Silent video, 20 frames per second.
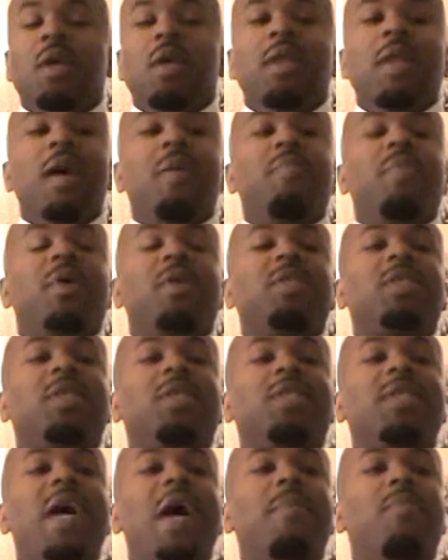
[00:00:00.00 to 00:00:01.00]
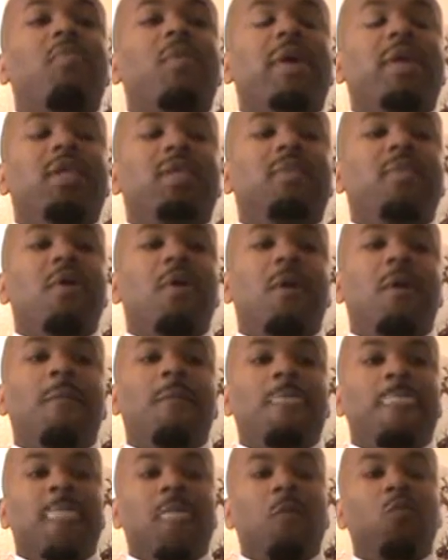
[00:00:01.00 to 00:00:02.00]
That person is operating
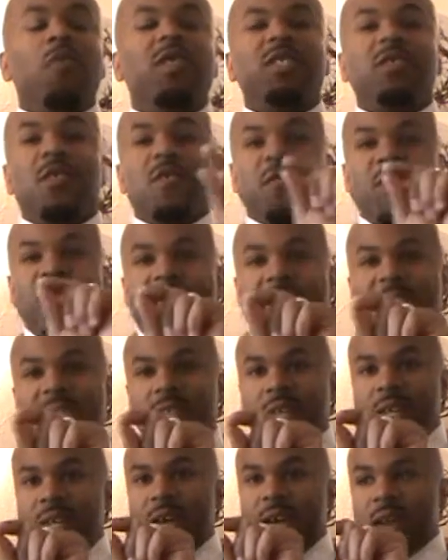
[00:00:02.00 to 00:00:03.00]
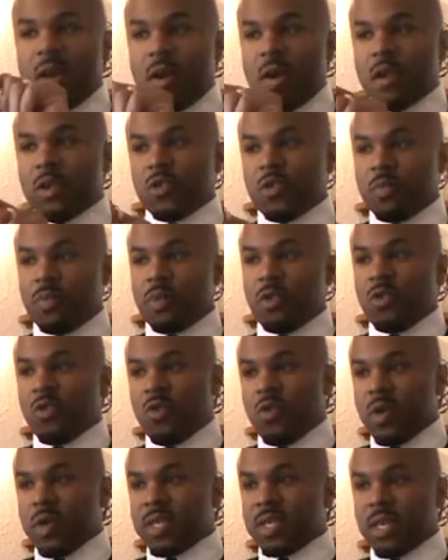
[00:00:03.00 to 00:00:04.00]
small. What you'll find in a lot of
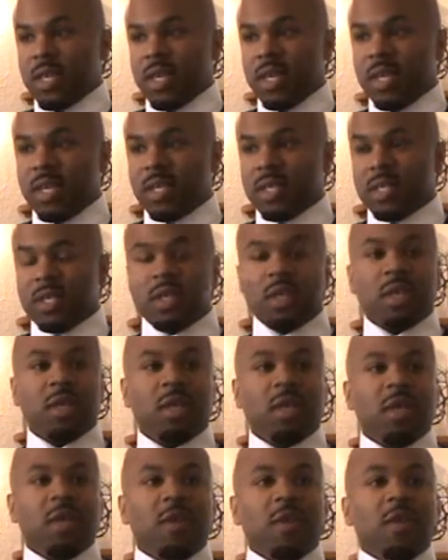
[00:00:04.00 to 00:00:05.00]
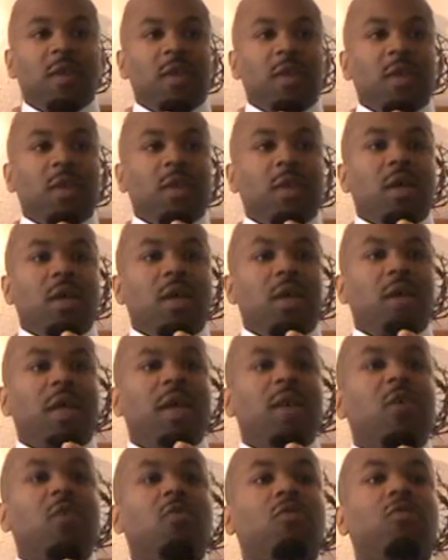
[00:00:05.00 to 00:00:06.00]
entrepreneurs is
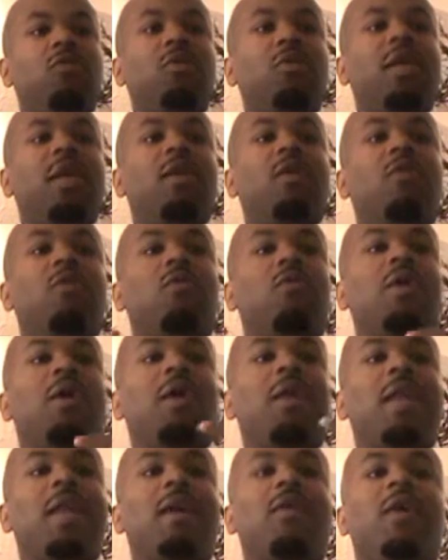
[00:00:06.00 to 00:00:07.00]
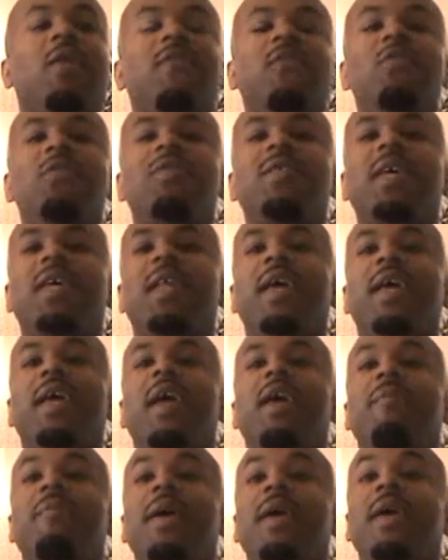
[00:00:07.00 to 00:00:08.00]
they don't if you say they
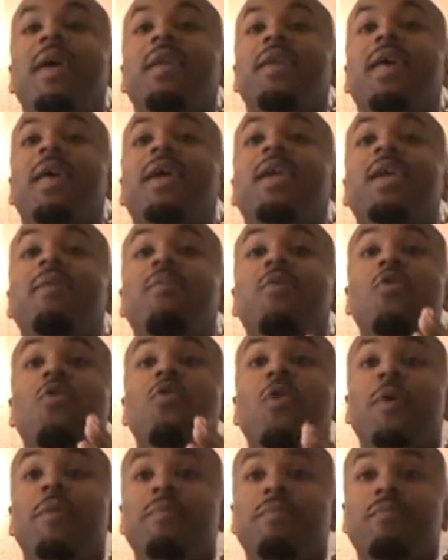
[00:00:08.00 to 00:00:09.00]
can't make it, they keep going.